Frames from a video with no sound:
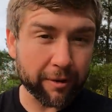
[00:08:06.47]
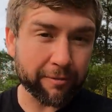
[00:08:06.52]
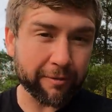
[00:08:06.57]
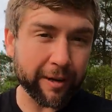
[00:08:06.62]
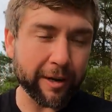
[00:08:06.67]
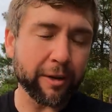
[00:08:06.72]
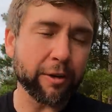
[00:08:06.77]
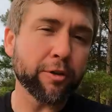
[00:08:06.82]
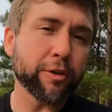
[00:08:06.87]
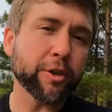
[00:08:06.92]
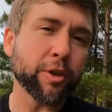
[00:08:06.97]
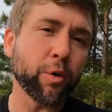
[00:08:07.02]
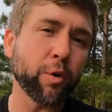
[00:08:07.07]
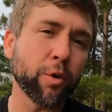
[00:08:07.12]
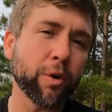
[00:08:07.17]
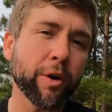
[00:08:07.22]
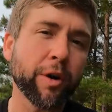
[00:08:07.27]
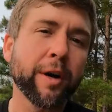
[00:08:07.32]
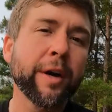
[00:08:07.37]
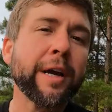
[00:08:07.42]
fails
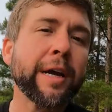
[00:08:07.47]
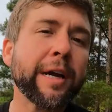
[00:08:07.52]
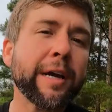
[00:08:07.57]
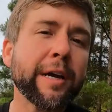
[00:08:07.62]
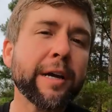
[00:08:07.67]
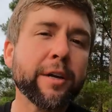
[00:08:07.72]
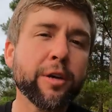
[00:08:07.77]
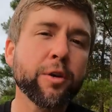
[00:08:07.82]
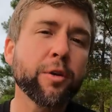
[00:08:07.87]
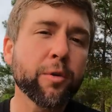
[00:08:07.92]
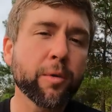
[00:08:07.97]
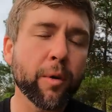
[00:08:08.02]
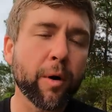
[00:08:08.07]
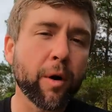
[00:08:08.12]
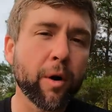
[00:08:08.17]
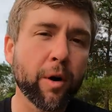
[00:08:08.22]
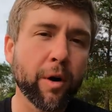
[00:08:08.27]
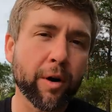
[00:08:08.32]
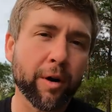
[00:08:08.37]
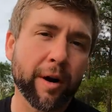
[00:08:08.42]
or
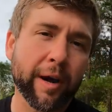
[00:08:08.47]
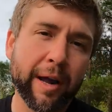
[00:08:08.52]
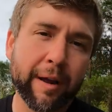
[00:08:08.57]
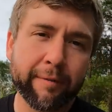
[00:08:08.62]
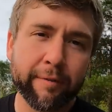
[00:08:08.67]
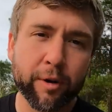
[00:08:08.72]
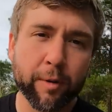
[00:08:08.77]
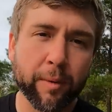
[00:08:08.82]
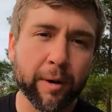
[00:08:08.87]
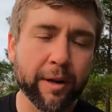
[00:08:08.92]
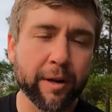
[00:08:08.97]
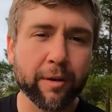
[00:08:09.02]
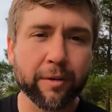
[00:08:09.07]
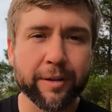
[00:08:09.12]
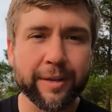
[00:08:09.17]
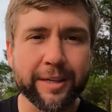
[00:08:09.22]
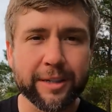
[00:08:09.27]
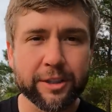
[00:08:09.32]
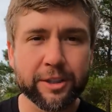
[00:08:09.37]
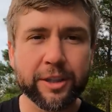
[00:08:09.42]
you are having your money
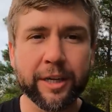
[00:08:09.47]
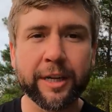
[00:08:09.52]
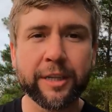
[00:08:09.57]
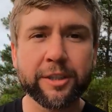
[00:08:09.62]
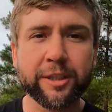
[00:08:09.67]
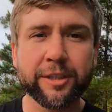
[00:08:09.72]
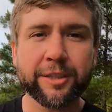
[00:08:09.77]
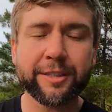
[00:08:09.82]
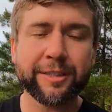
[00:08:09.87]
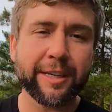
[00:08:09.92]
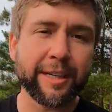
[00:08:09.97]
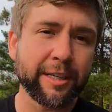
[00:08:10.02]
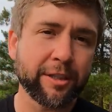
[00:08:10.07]
on the exchanges,